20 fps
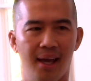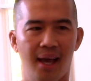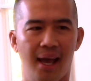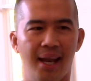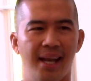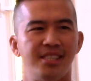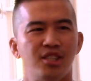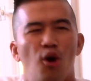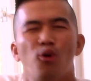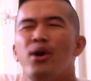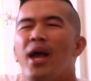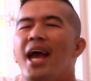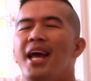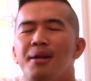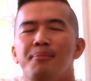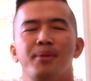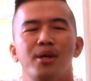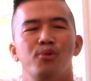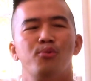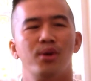And it's okay
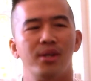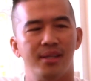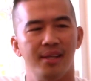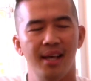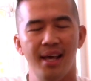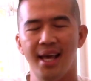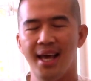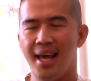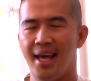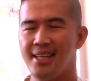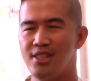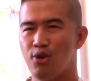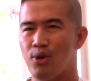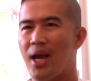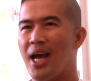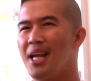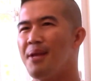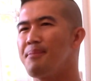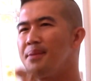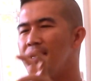
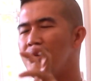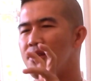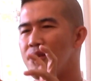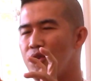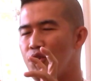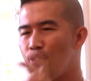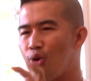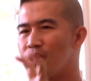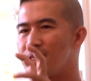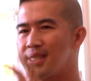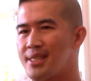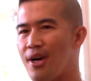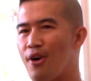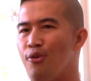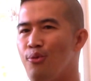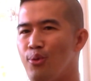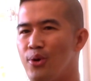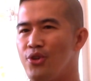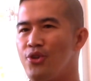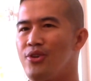to be
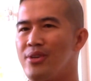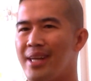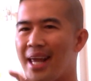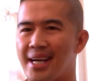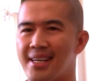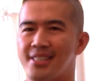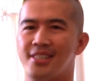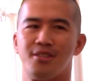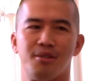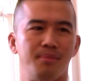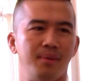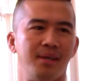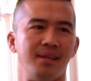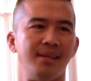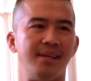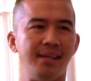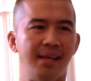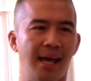yourself when you're next to me.